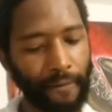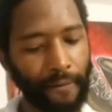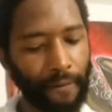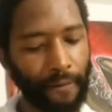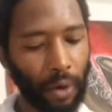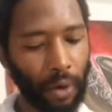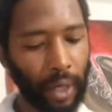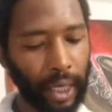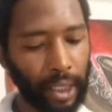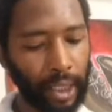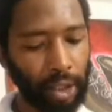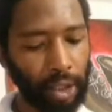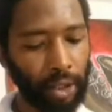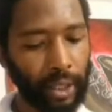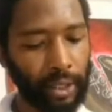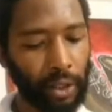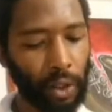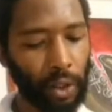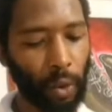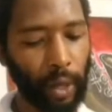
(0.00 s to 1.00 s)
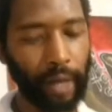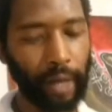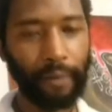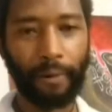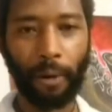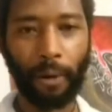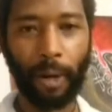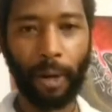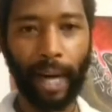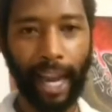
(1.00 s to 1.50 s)

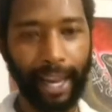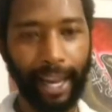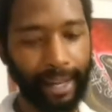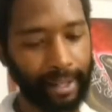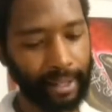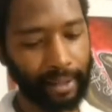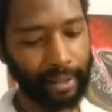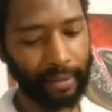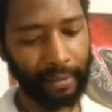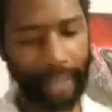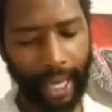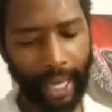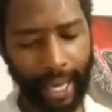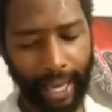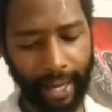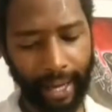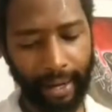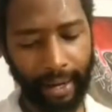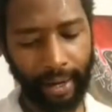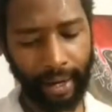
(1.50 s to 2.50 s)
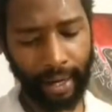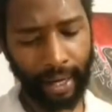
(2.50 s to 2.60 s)
424 acres of land